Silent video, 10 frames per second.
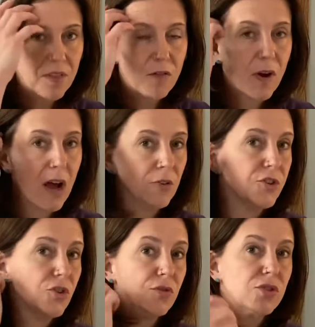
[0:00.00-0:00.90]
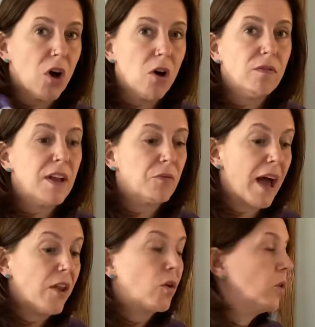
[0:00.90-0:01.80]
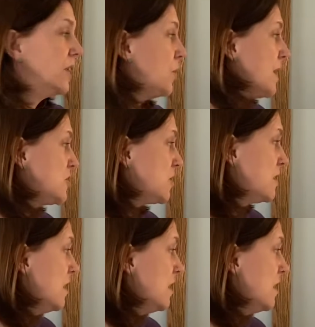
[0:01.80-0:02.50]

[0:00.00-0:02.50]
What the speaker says: for how to solve a radical equation.